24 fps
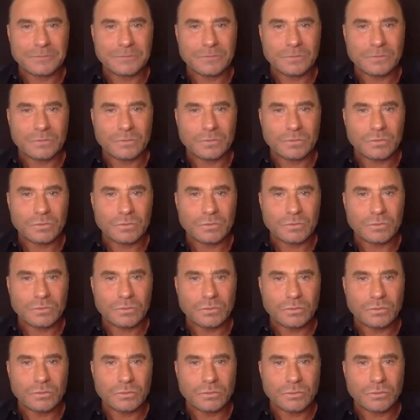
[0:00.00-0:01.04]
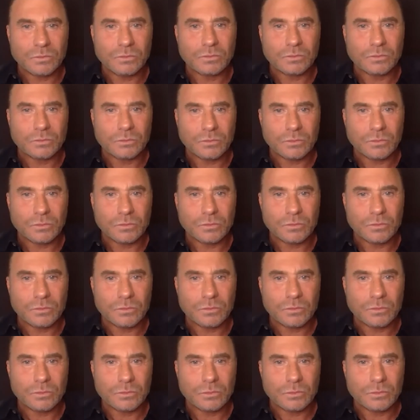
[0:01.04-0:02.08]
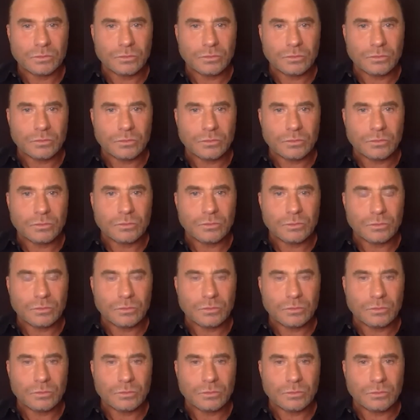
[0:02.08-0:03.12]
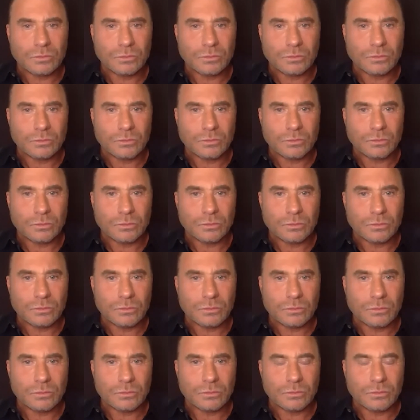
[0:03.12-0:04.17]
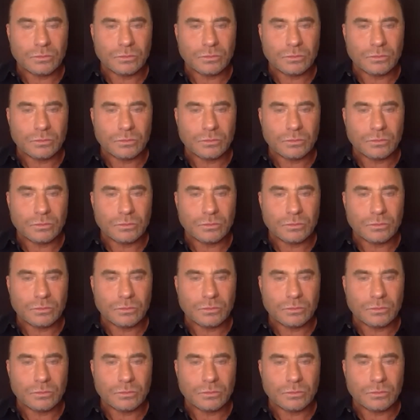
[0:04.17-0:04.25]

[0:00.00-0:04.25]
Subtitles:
(not speaking)